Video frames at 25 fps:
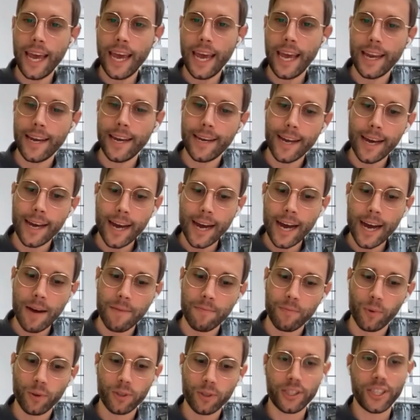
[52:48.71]
And
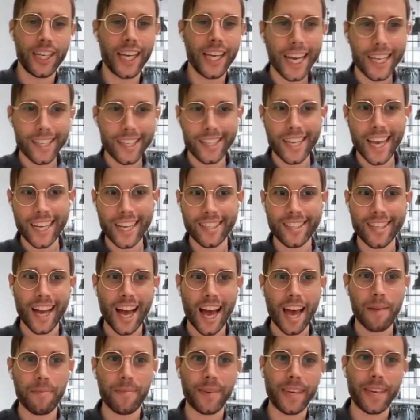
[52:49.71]
we'll see you guys next
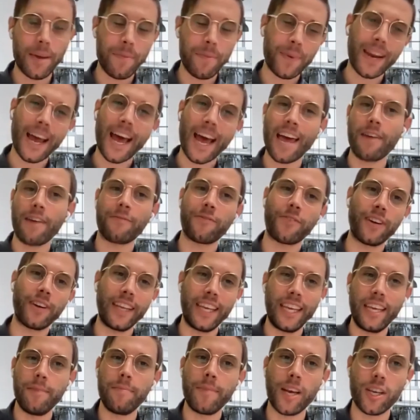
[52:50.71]
time. Keep an eye out
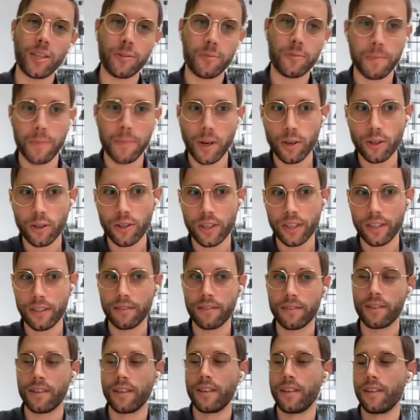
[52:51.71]
for emails,
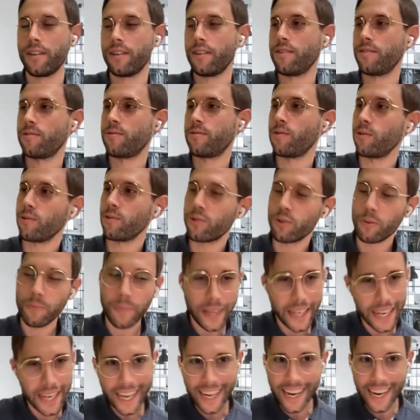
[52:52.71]
promotions, social
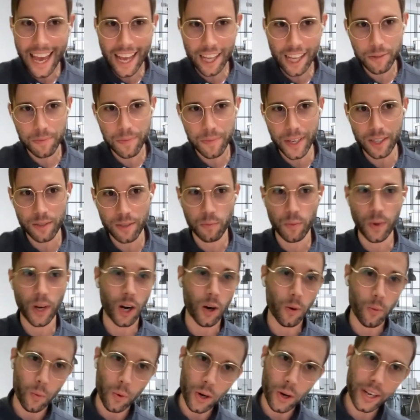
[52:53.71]
media announcements.
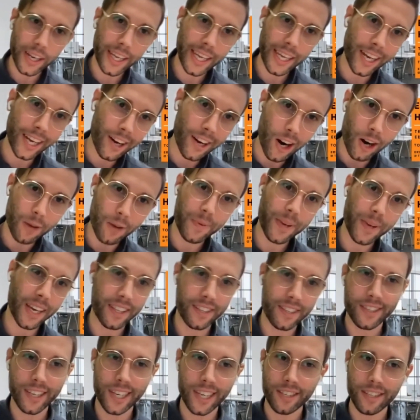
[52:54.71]
We are working hard
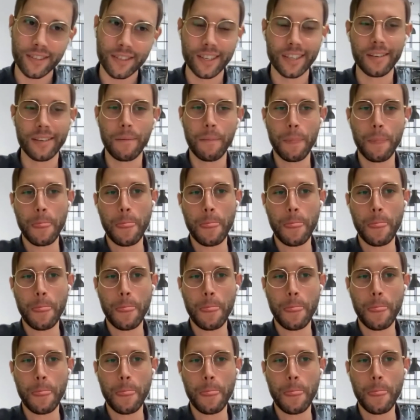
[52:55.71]
behind the scenes.